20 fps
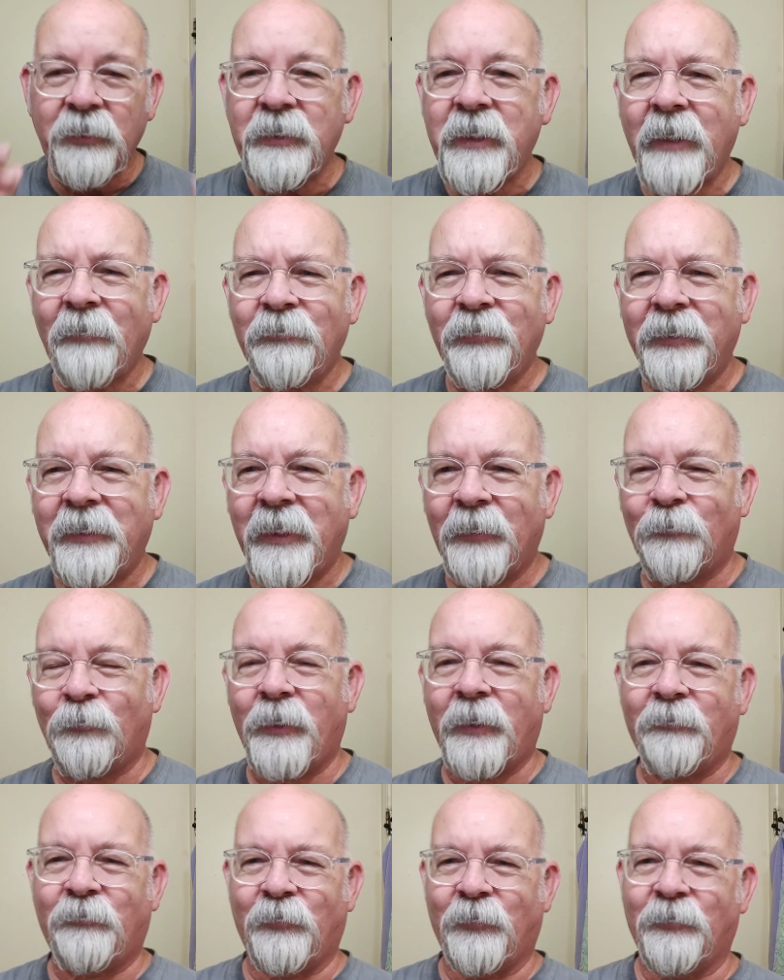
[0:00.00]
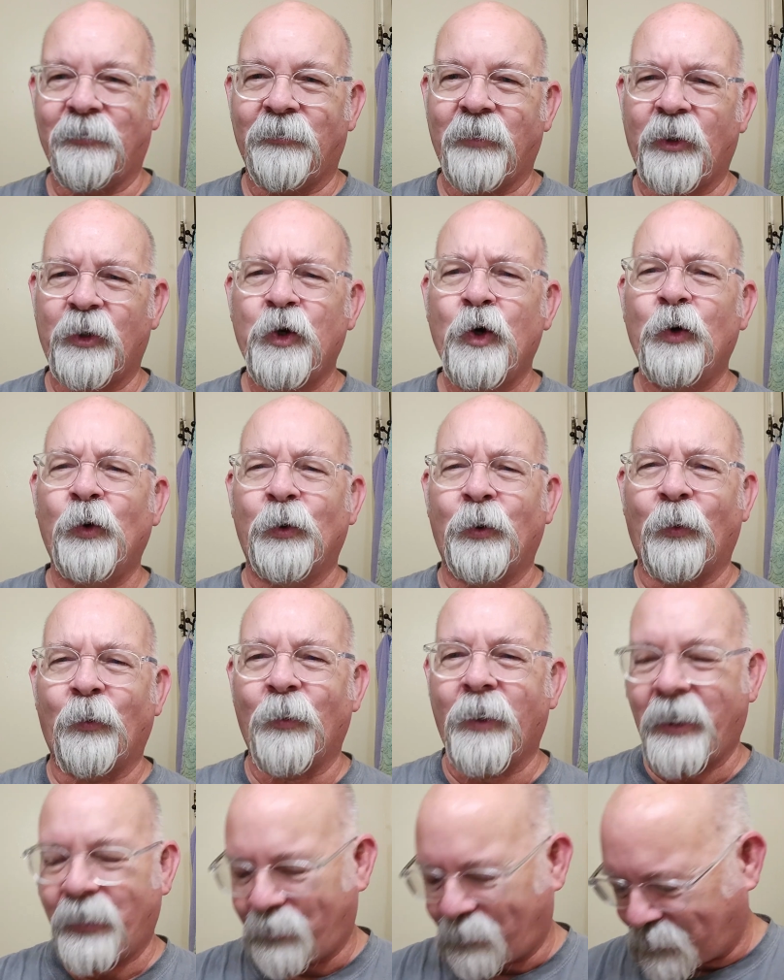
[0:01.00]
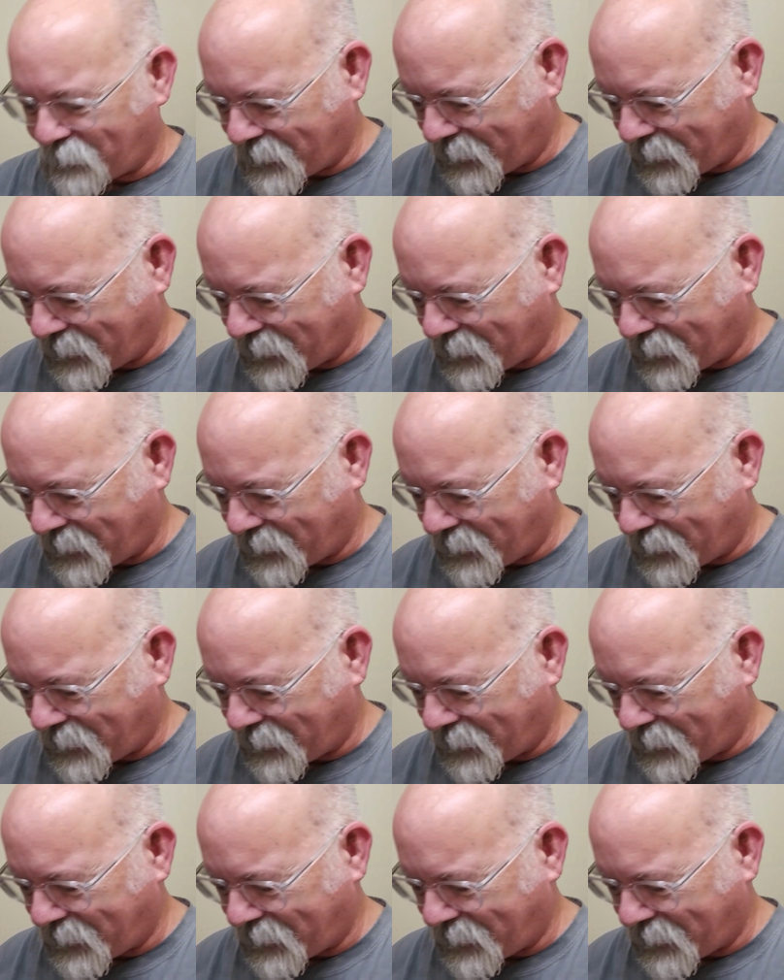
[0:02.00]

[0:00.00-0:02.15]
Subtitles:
Definitely getting ready for cooler weather,